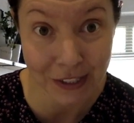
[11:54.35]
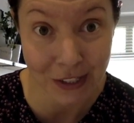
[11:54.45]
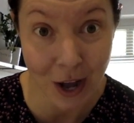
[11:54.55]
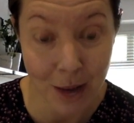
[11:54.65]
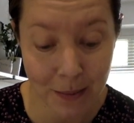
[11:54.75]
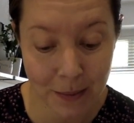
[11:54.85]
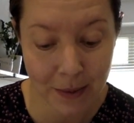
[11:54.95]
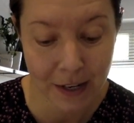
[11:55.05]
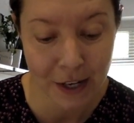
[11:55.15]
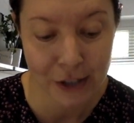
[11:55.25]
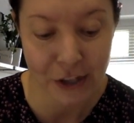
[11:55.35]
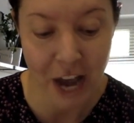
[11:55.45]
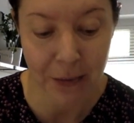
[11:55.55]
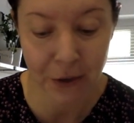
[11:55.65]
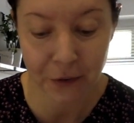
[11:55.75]
stop.
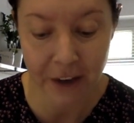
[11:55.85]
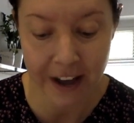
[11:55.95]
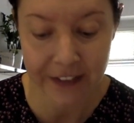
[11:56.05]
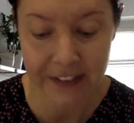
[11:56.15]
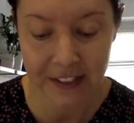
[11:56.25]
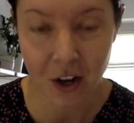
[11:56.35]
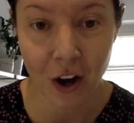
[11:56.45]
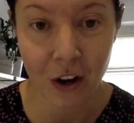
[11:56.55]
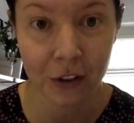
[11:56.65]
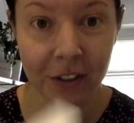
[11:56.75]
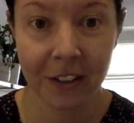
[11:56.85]
Chapter 5 is called